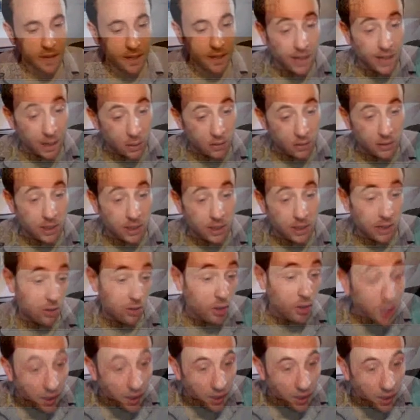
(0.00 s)
and how
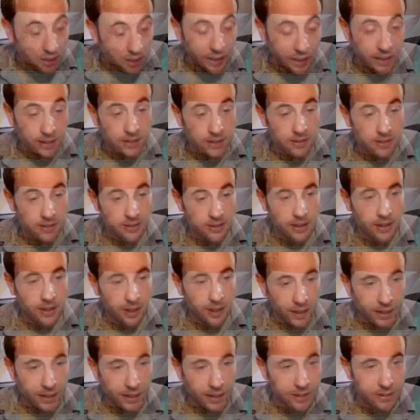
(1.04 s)
looking at links, and
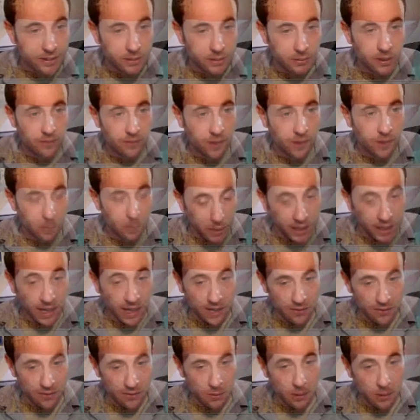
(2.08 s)
links, if they ping
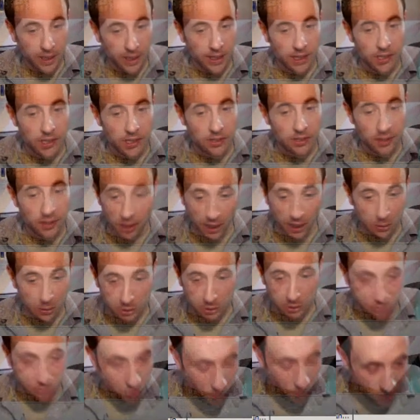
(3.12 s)
out of the page, the eye
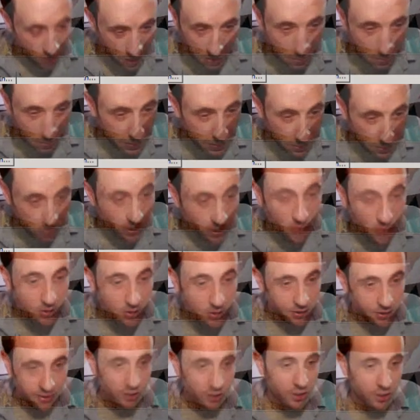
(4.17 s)
was drawn to them and people
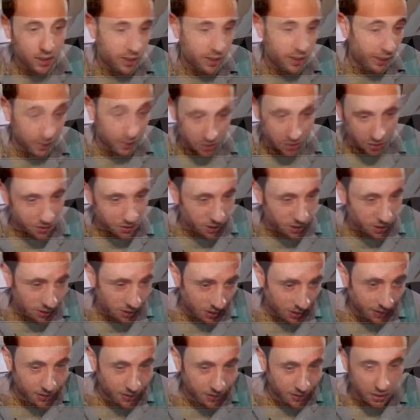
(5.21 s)
notice and look at links. You can see the
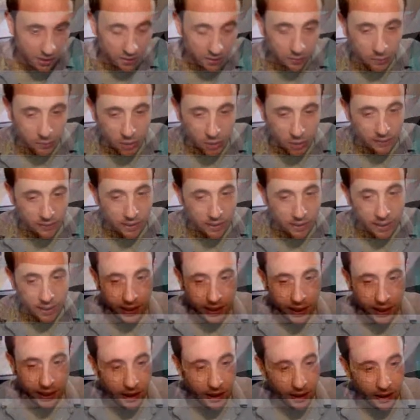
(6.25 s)
links that you've got over
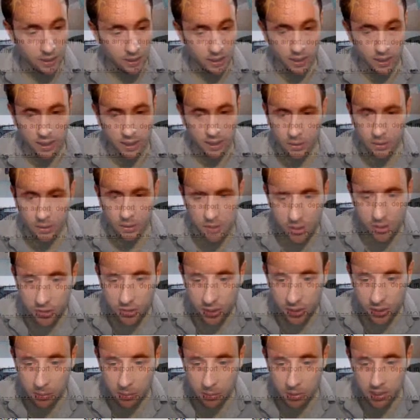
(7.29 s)
here. It's an
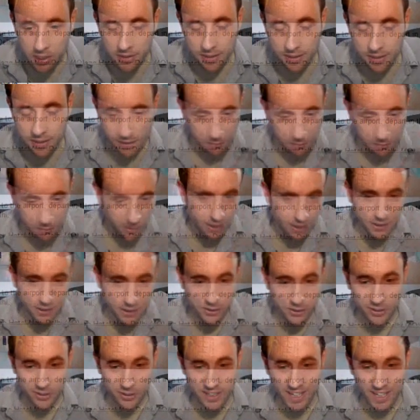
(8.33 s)
interesting image, isn't it? See, my
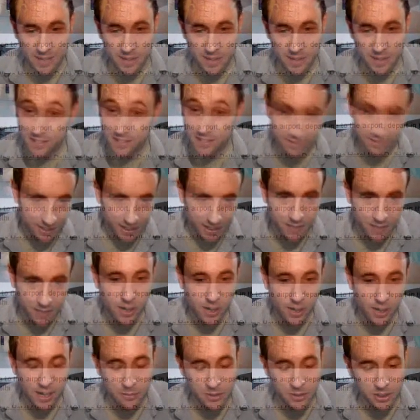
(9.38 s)
eye's drawn to that image.
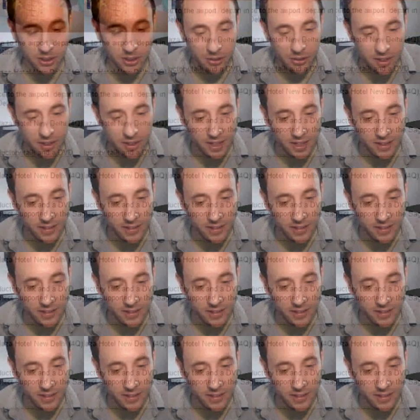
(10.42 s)
Again, what happens in user